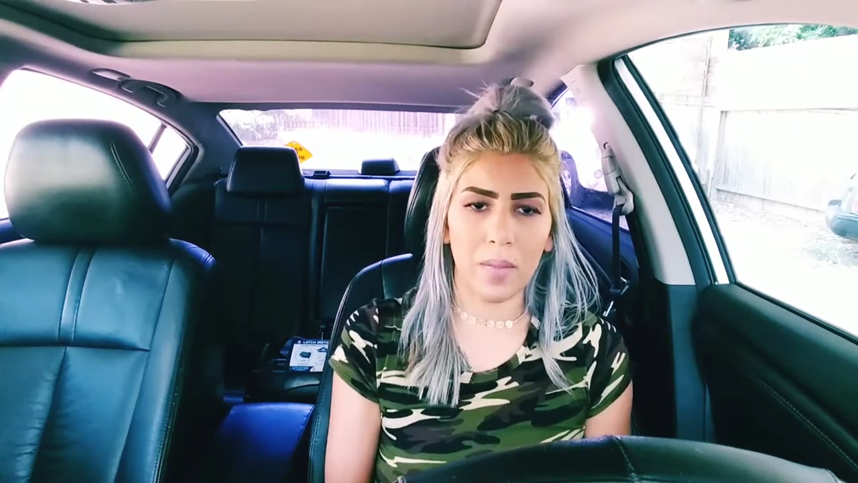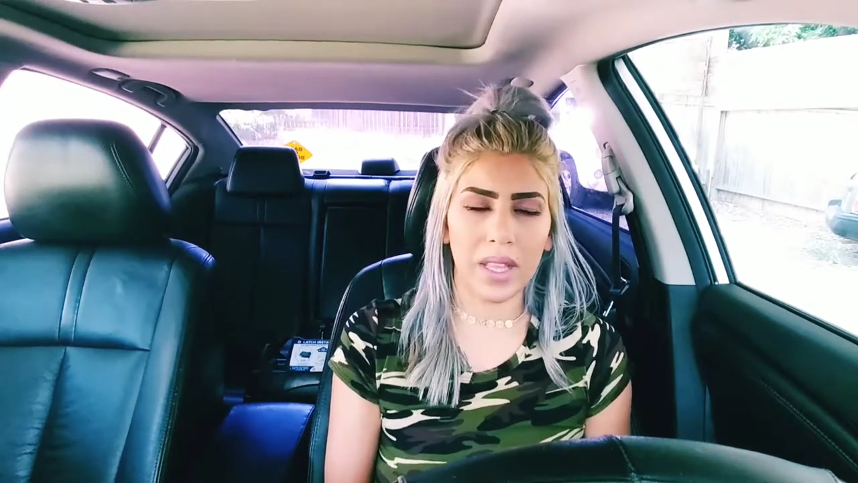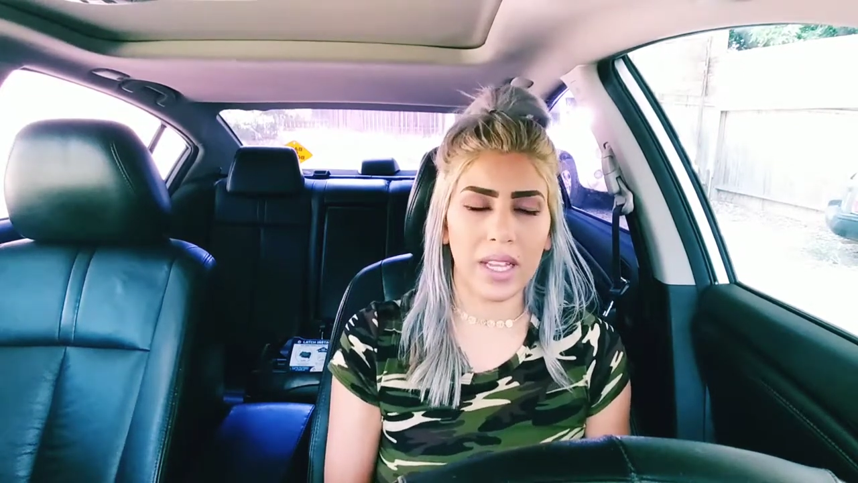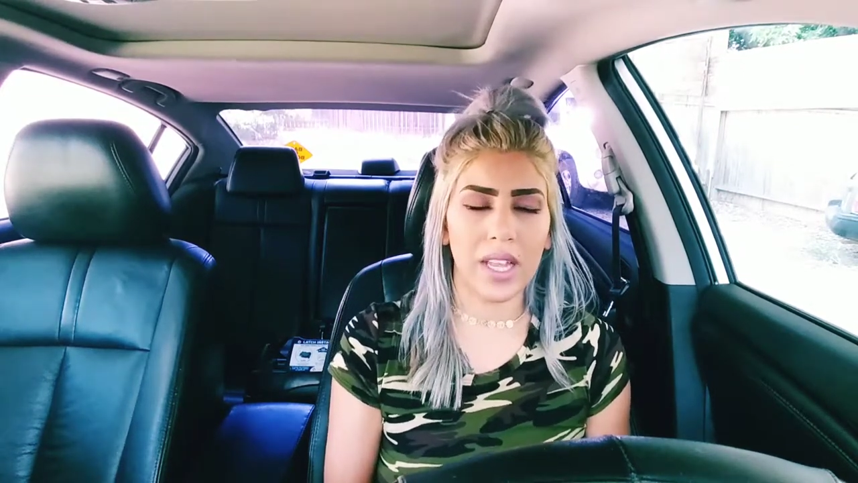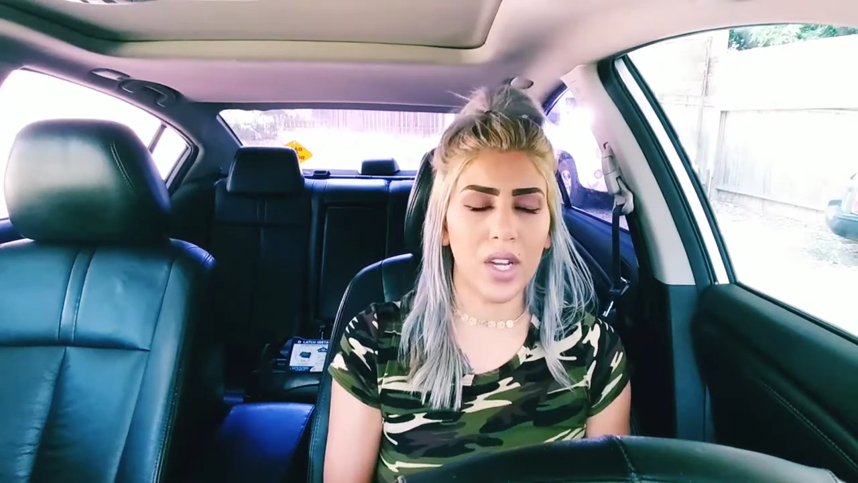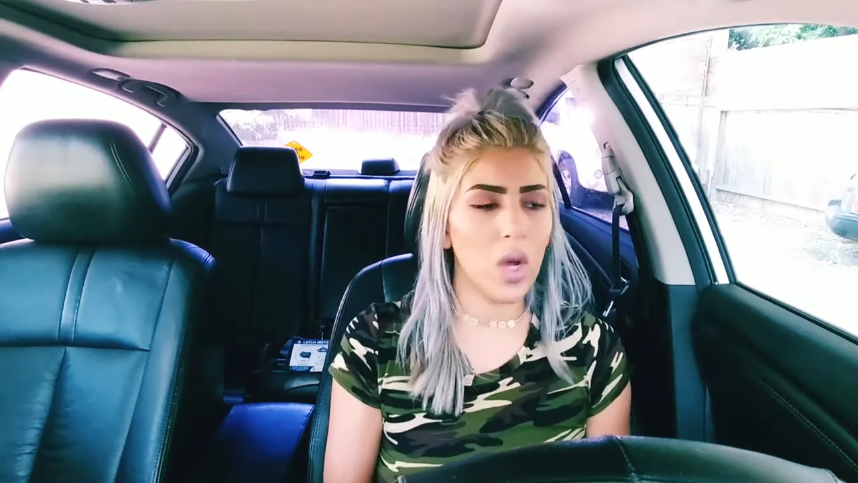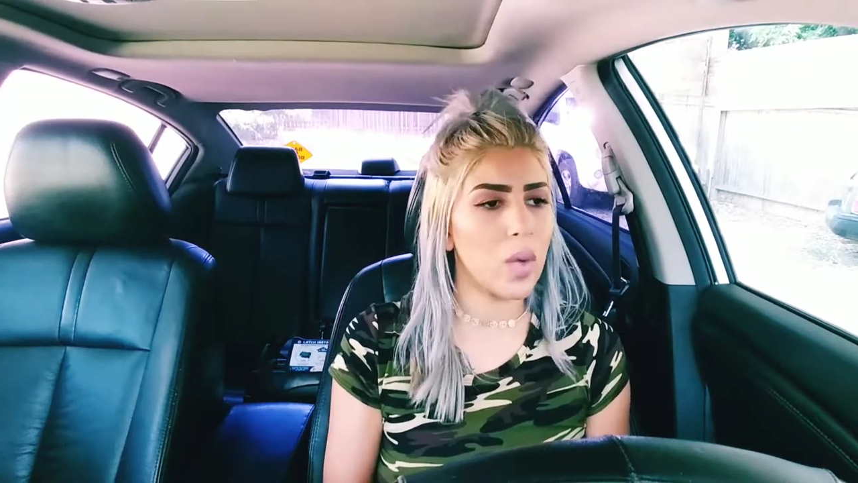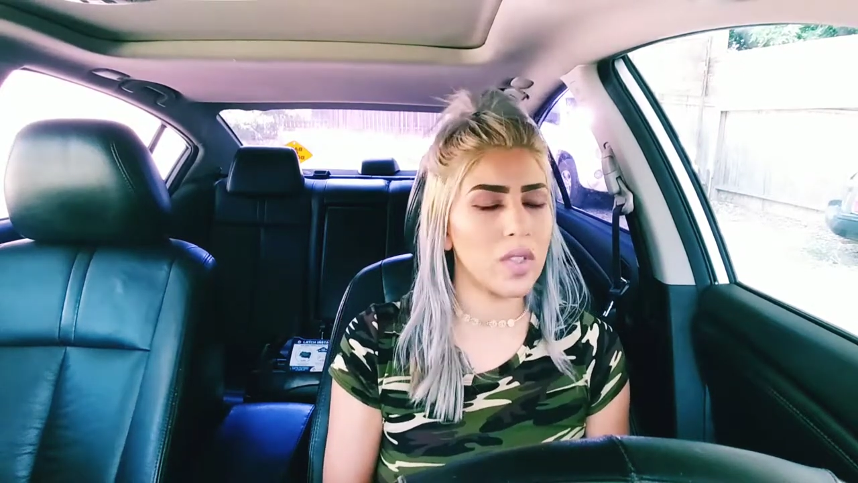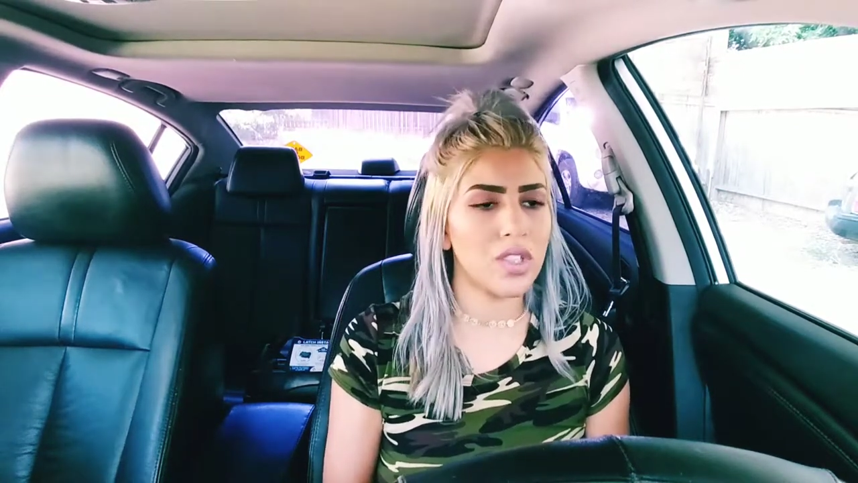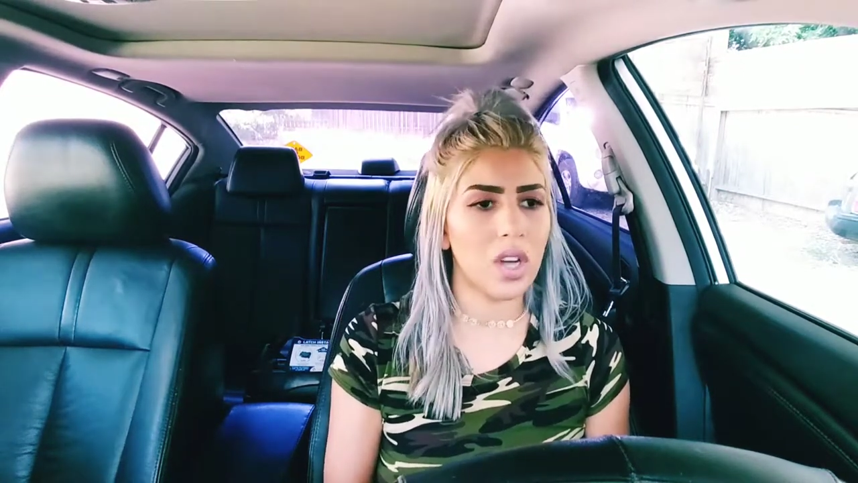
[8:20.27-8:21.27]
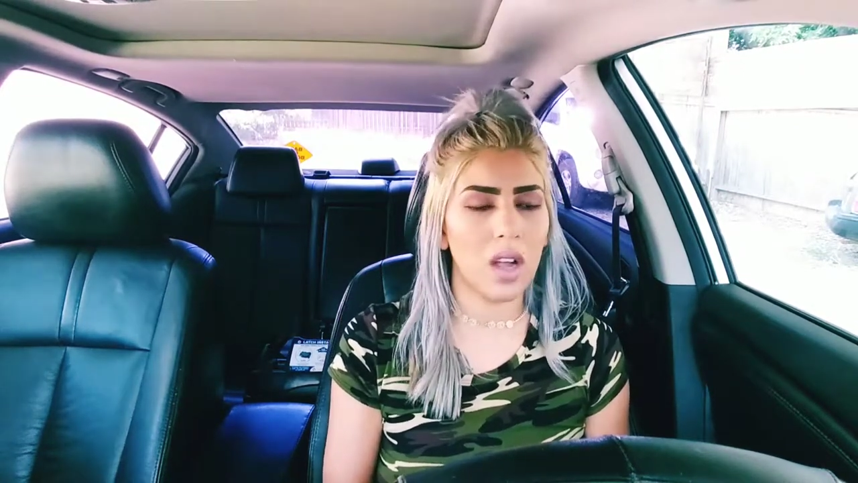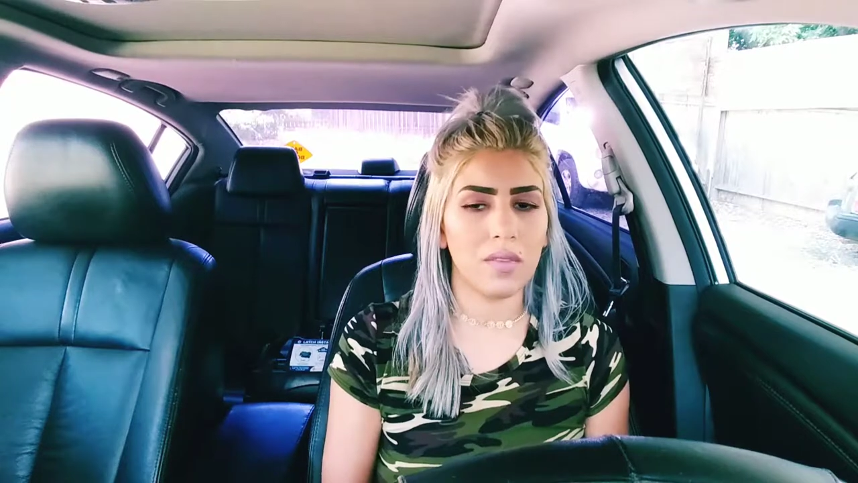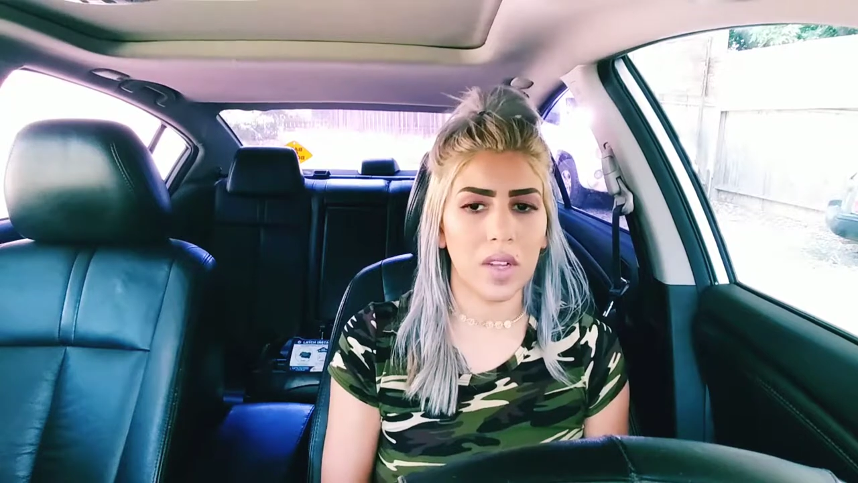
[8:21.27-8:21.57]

like I know I'm a strong